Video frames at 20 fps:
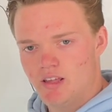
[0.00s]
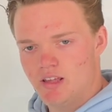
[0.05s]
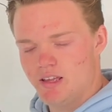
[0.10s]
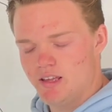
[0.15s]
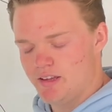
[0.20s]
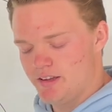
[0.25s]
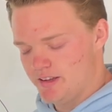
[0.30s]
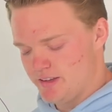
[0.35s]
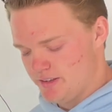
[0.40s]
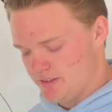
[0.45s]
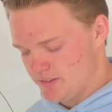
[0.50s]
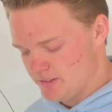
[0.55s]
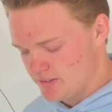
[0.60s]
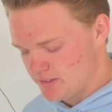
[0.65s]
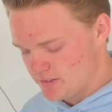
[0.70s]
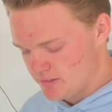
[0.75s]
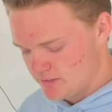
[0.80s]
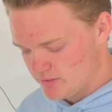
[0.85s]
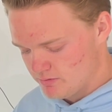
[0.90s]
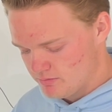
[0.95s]

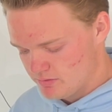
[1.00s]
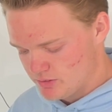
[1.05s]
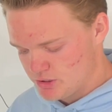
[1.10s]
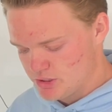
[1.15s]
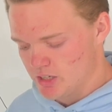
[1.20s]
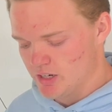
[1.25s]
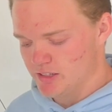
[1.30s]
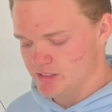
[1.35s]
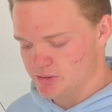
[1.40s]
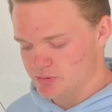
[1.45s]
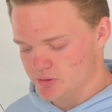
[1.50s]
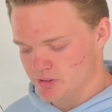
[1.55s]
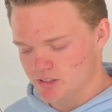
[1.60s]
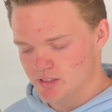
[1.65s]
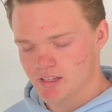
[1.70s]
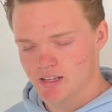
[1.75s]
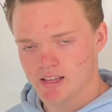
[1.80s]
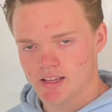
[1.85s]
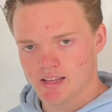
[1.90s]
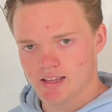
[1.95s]
is Joshua.
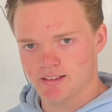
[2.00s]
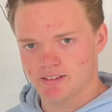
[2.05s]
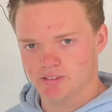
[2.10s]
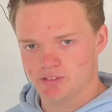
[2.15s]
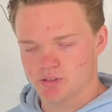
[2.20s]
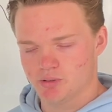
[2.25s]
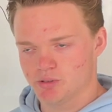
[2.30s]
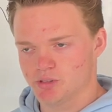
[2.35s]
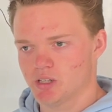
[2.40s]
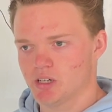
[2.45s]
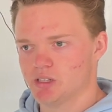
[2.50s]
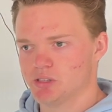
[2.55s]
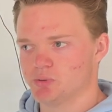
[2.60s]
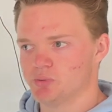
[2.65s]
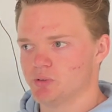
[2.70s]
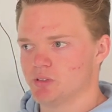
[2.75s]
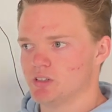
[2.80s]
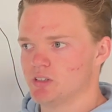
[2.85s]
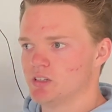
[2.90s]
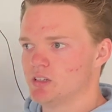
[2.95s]
And so
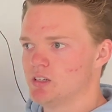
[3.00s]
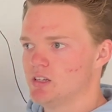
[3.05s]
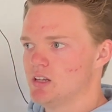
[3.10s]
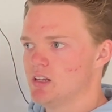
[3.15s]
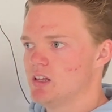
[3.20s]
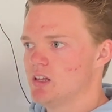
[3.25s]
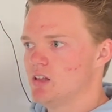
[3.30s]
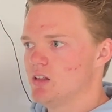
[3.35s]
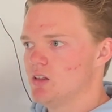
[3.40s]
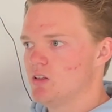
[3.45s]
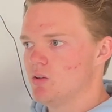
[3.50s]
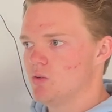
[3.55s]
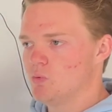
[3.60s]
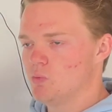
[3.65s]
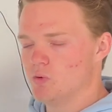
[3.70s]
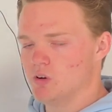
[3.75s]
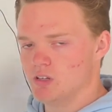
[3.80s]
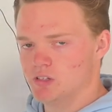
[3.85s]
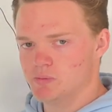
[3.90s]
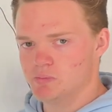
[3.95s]
Joshua
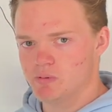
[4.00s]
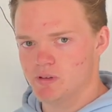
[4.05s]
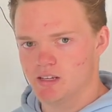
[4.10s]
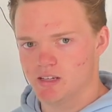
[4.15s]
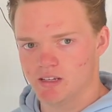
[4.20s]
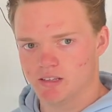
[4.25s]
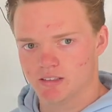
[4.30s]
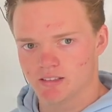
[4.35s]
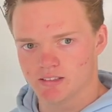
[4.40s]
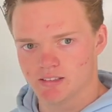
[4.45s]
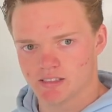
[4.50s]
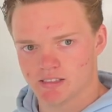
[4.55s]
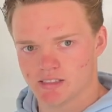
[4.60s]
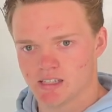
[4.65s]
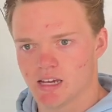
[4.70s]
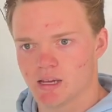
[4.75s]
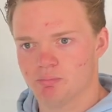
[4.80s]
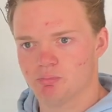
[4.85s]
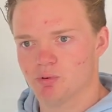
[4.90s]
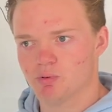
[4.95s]
was being
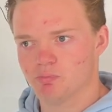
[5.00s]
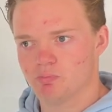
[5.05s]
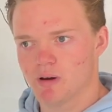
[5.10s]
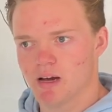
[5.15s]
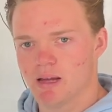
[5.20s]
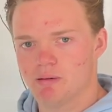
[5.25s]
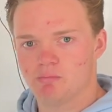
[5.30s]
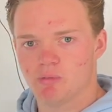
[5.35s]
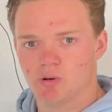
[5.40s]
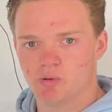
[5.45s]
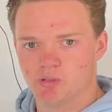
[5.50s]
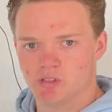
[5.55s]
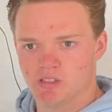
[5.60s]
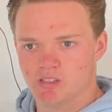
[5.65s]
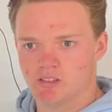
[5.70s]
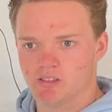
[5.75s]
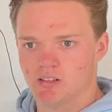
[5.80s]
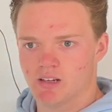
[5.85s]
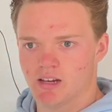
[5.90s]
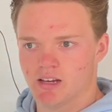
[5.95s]
discipled by
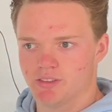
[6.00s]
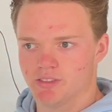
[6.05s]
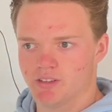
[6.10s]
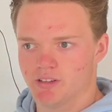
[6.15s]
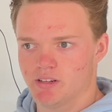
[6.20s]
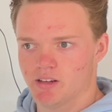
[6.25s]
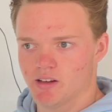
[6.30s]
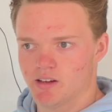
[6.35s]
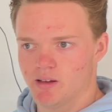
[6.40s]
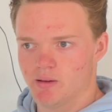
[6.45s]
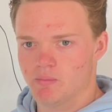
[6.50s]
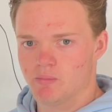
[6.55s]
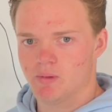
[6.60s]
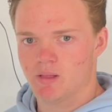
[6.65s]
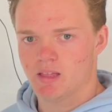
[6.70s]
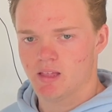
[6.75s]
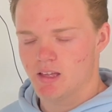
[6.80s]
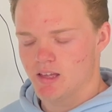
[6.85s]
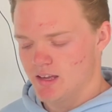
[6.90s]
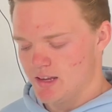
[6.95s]
Moses at the time,
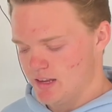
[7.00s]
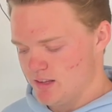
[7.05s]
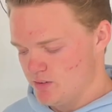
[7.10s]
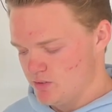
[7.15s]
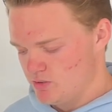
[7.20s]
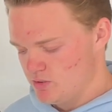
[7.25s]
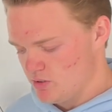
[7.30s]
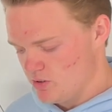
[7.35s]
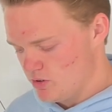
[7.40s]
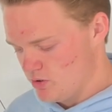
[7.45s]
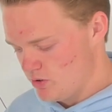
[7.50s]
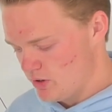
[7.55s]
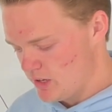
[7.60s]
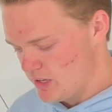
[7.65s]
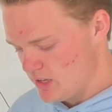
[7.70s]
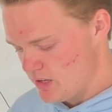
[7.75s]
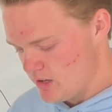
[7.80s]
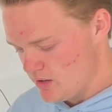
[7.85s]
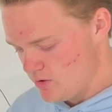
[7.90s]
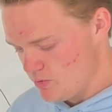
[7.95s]
and so
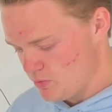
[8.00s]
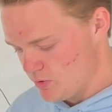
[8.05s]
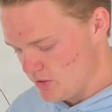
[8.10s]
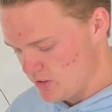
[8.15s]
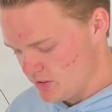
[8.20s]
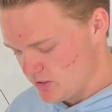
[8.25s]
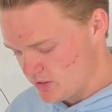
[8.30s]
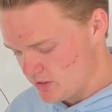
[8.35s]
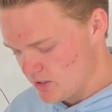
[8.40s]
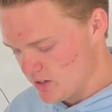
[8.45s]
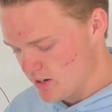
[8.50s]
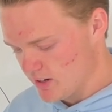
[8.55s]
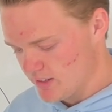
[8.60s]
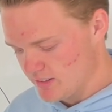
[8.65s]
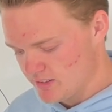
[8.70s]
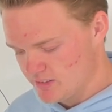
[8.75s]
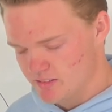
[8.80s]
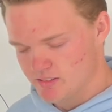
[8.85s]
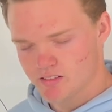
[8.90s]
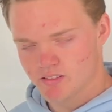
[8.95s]
he was
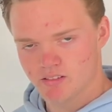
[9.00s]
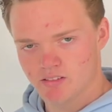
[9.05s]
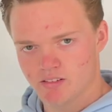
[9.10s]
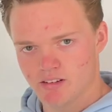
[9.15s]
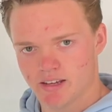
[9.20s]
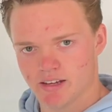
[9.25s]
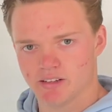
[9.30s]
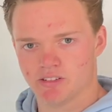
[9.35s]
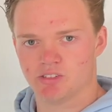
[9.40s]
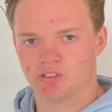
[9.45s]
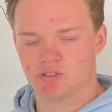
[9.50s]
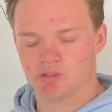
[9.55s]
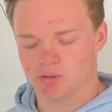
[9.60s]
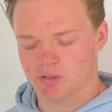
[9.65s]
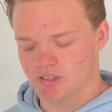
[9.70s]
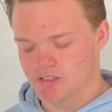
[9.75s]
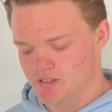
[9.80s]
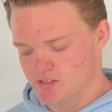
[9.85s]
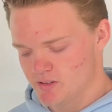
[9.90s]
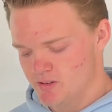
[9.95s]
God's next
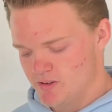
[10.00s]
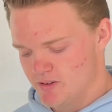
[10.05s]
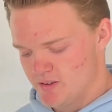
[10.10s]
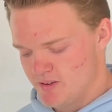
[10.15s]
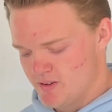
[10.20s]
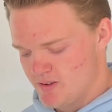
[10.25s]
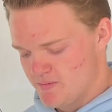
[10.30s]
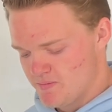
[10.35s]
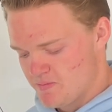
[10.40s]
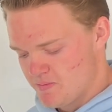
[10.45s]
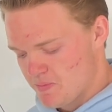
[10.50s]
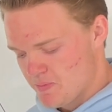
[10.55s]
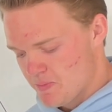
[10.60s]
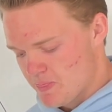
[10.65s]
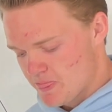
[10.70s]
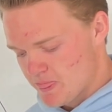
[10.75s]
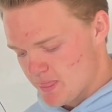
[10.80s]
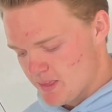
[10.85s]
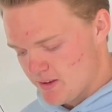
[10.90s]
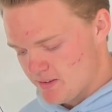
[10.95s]
choice.
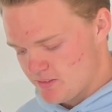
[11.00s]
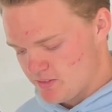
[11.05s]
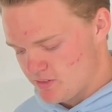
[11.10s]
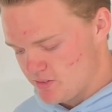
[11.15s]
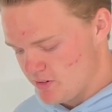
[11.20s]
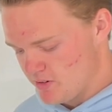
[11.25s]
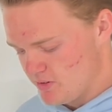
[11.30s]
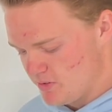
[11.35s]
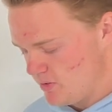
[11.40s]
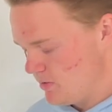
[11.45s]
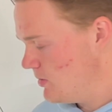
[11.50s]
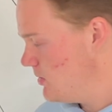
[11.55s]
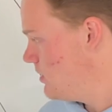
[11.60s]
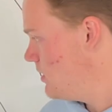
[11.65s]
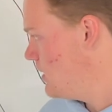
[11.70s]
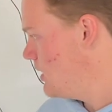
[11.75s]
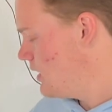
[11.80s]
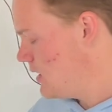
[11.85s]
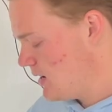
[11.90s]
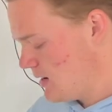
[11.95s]
So
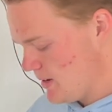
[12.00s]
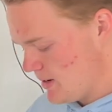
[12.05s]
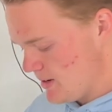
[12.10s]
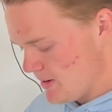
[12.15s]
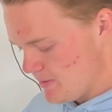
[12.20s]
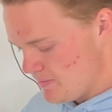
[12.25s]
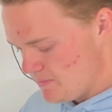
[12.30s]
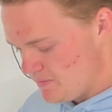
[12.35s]
our